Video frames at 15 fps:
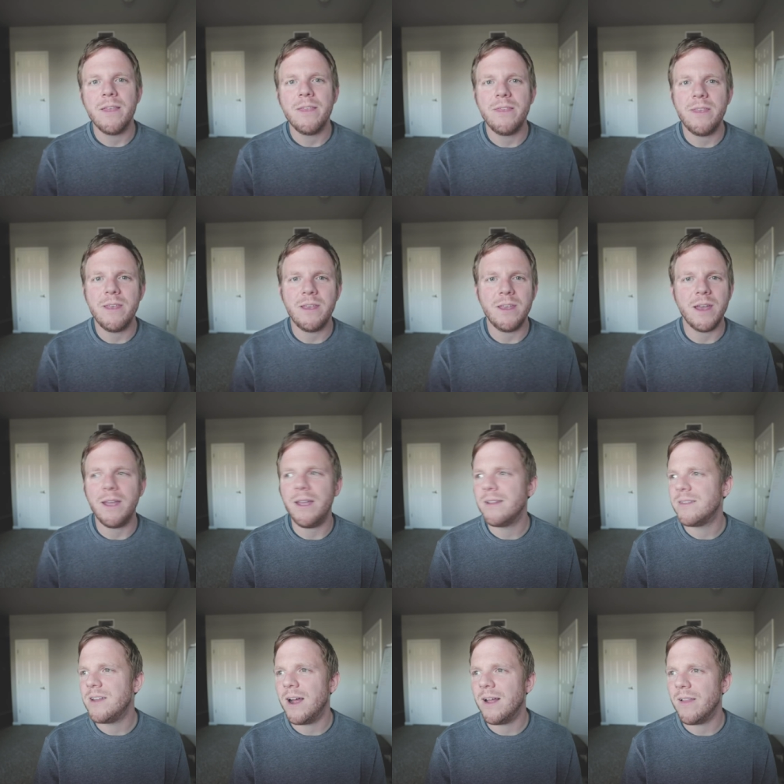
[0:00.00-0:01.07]

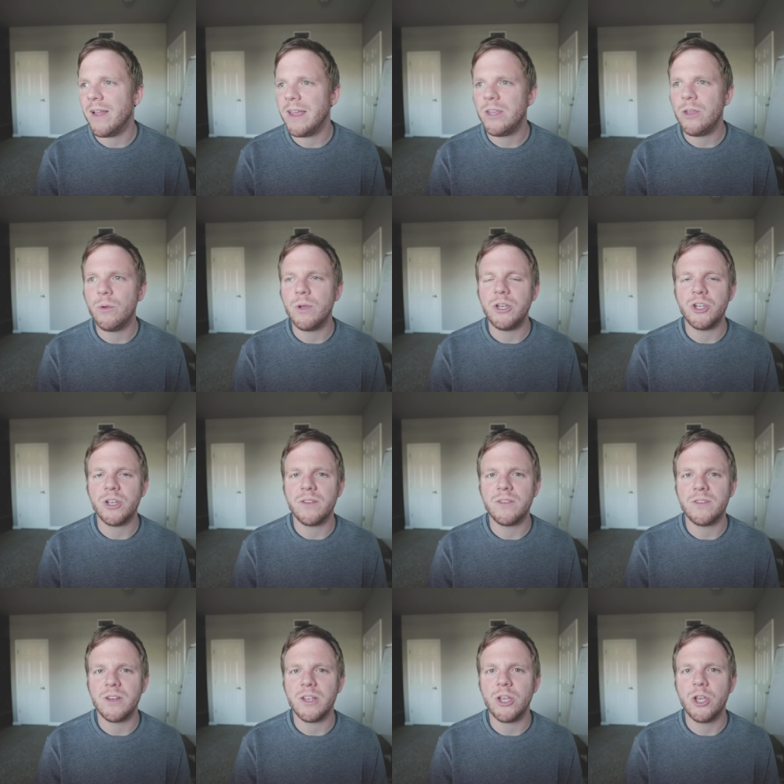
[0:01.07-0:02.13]
It's not like you can
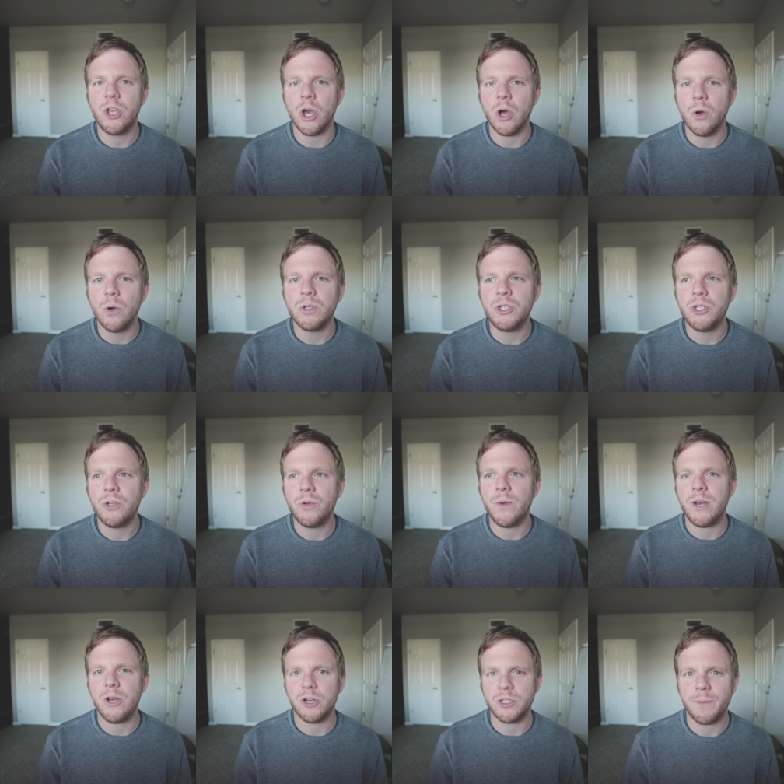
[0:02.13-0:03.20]
just go
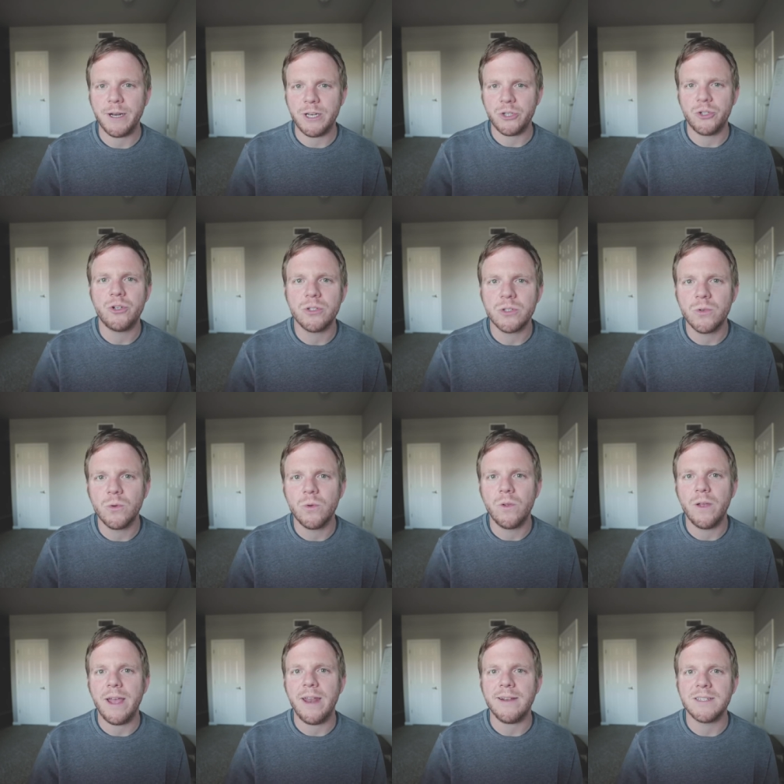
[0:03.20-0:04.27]
to a nurse practitioner
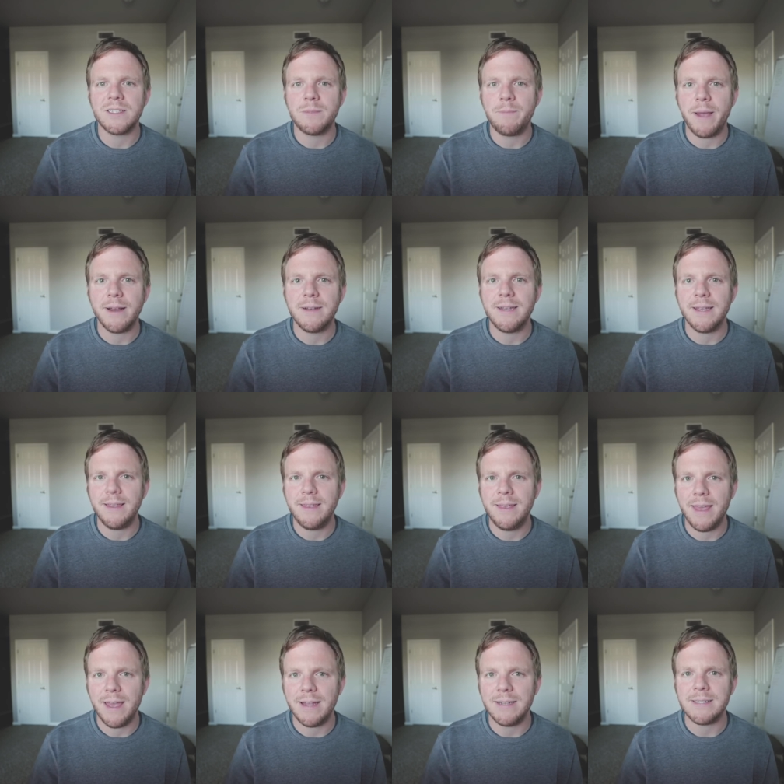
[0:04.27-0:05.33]
school and expect to
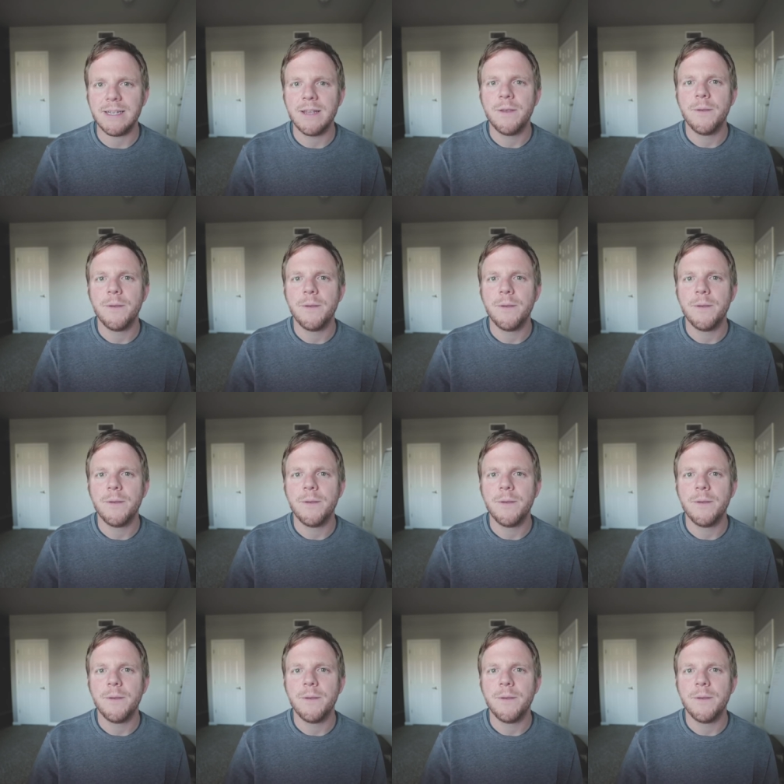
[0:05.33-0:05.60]
get